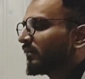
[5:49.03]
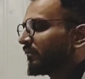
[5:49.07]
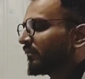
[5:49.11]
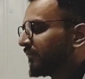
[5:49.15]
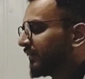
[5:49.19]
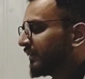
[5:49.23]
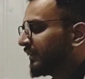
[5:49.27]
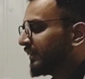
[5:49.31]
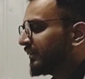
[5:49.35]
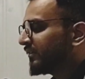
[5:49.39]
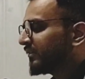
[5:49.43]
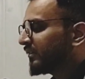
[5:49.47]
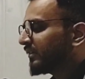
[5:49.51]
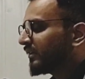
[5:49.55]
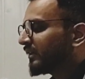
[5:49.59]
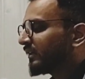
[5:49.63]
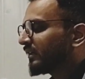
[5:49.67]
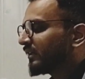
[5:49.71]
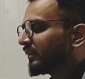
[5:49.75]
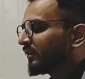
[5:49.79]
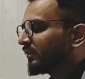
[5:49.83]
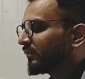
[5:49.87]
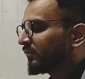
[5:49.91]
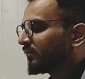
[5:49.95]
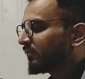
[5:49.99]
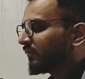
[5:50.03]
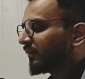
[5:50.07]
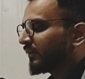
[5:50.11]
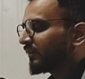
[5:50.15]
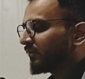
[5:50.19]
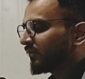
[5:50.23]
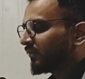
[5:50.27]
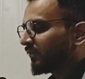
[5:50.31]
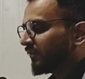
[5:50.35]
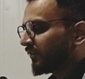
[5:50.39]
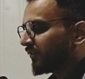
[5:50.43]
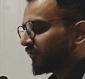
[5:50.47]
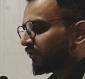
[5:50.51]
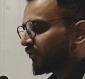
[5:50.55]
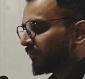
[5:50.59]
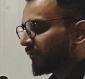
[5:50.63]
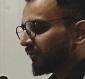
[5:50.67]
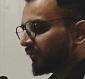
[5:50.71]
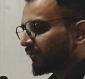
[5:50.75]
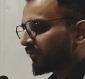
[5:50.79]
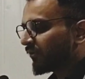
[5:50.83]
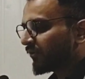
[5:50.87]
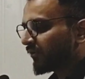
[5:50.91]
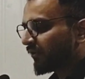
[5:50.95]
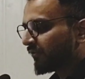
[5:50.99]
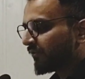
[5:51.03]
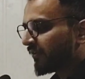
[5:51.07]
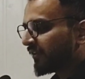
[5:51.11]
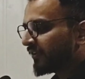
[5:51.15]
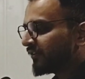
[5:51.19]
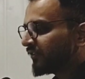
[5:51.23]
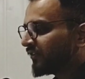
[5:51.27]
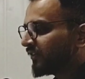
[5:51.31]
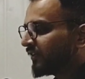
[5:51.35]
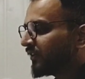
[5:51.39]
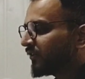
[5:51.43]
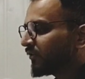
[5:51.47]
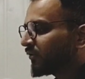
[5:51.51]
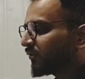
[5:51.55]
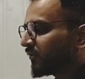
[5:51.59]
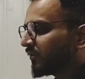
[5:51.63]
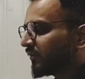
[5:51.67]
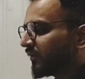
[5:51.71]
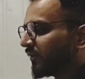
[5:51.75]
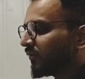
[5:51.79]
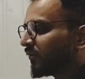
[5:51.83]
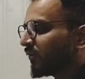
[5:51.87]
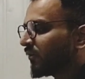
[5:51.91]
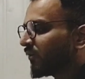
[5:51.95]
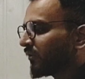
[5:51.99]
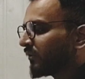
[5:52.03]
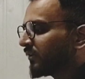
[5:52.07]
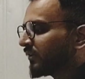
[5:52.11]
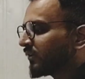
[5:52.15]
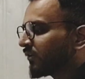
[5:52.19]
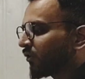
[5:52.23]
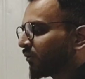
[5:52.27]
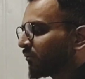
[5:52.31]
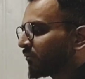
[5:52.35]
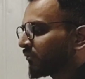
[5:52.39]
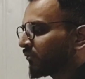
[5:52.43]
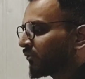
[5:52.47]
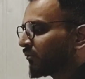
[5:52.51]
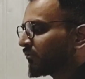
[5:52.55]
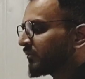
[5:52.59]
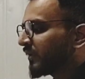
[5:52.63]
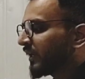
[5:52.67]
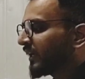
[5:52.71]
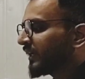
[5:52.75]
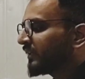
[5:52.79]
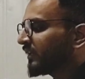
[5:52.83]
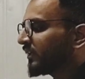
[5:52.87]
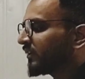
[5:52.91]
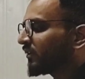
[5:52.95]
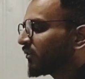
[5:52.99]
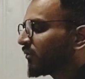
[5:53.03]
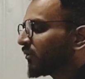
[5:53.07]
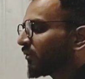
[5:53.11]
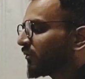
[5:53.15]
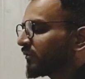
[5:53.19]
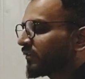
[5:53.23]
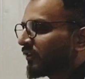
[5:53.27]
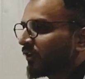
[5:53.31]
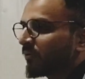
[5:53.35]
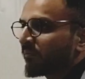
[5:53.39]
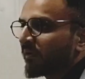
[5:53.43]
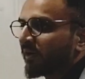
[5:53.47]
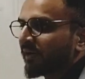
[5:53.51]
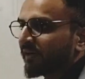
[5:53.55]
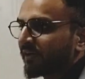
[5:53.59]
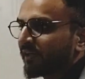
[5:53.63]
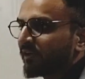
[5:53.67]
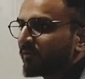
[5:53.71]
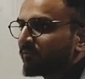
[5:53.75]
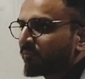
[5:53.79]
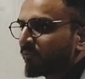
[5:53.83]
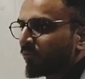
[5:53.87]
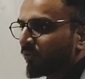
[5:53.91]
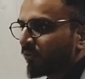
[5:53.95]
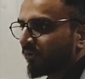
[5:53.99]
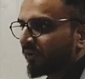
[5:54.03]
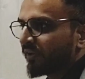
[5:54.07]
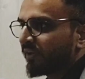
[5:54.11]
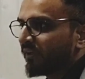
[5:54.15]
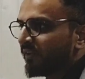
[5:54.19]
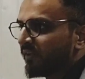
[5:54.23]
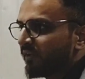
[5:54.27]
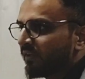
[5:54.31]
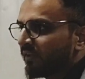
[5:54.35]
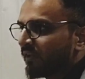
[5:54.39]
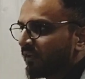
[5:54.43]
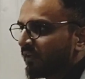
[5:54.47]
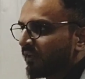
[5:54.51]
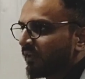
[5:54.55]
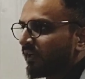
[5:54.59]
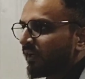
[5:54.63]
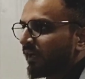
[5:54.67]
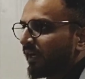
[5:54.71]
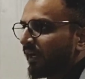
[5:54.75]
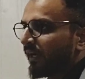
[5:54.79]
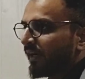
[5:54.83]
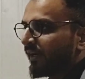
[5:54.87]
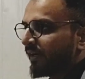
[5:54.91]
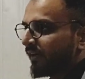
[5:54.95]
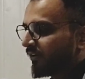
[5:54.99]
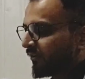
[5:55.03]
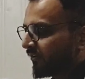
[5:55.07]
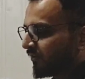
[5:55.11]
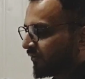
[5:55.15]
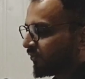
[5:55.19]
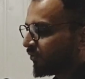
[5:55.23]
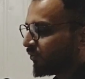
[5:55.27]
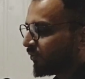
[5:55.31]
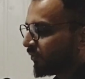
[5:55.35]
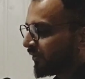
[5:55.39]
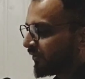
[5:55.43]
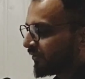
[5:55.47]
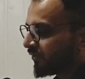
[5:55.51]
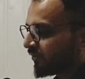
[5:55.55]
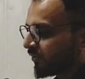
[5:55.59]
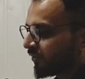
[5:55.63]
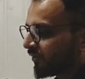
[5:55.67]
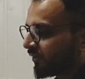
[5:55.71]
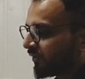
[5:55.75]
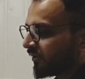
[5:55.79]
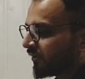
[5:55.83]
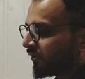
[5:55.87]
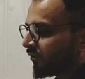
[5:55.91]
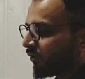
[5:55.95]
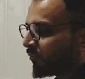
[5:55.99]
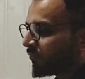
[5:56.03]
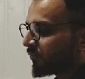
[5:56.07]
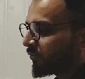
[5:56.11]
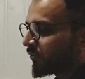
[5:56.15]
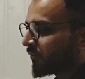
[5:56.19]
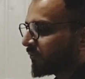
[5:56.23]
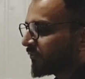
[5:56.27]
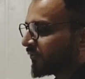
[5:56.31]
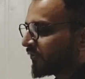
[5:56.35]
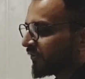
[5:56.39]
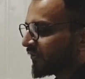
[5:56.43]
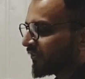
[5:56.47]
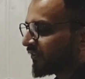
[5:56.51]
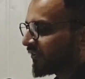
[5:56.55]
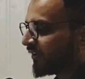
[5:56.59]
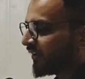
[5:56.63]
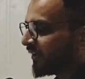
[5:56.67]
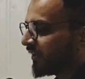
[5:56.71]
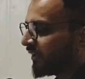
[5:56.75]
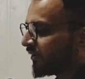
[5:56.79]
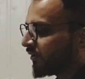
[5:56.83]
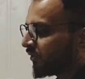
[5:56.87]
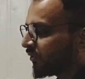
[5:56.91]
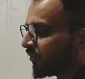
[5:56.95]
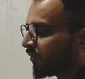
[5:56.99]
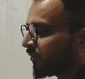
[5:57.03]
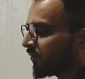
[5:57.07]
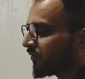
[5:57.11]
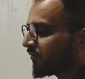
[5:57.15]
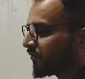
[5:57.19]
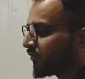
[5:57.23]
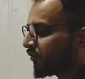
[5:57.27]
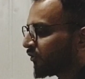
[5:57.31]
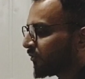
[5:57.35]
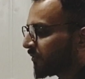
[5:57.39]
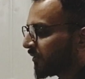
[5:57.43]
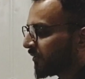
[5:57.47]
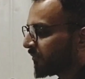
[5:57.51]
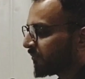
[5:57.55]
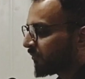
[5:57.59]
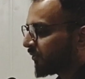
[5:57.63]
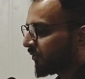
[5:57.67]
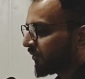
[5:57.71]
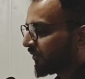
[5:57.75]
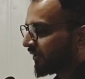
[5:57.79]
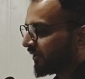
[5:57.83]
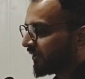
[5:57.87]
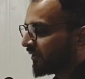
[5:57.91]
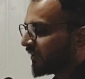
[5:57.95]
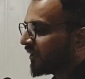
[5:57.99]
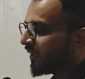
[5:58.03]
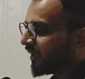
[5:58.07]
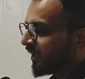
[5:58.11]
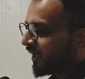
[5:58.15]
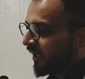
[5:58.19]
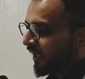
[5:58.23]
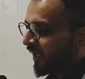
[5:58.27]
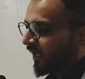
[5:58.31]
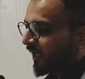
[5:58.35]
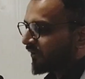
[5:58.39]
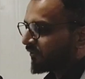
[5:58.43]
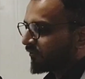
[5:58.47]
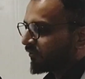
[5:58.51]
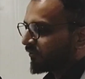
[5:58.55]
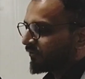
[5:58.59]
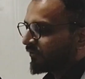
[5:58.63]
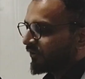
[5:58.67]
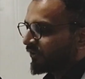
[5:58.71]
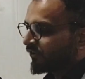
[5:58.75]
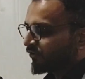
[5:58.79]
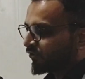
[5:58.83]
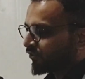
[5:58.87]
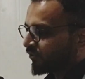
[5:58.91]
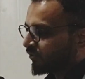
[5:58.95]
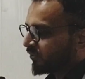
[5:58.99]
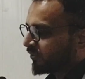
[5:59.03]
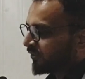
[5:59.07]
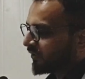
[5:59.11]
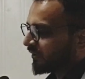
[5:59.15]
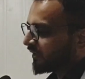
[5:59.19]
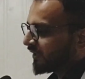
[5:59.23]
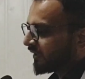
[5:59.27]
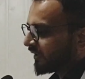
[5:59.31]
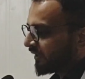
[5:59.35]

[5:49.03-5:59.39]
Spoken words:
One is tuberous sclerosis 1 gene is on chromosome 9, encodes hamartin protein, and 2 is on chromosome 16, encodes tuberin protein. Out of these two